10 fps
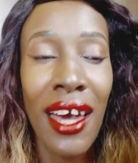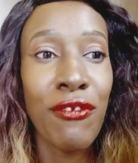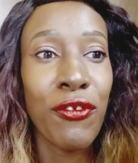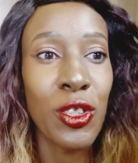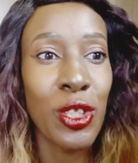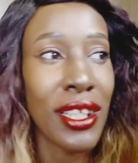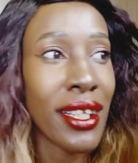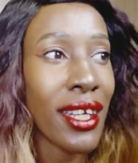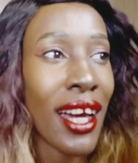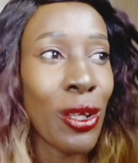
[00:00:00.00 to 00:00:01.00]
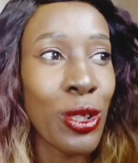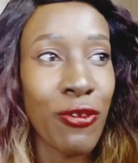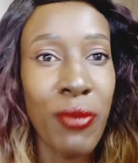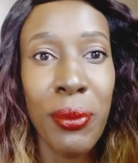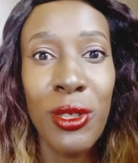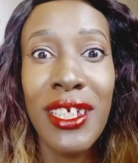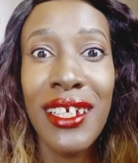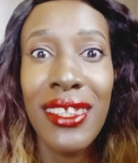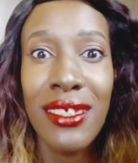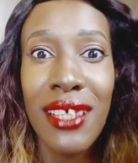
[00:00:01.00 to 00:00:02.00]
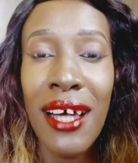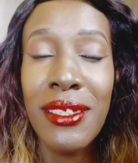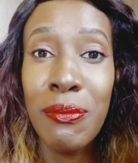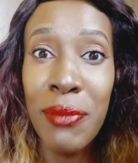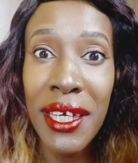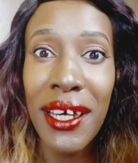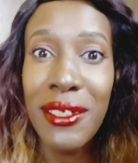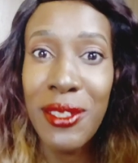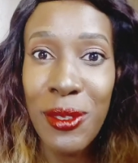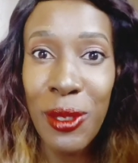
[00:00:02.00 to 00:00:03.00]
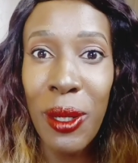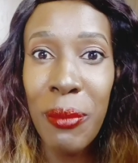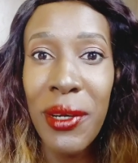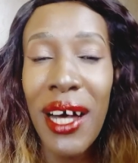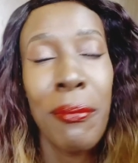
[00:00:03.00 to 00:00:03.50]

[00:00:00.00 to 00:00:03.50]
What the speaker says: Unfortunately, a lot of people take this as being a snob,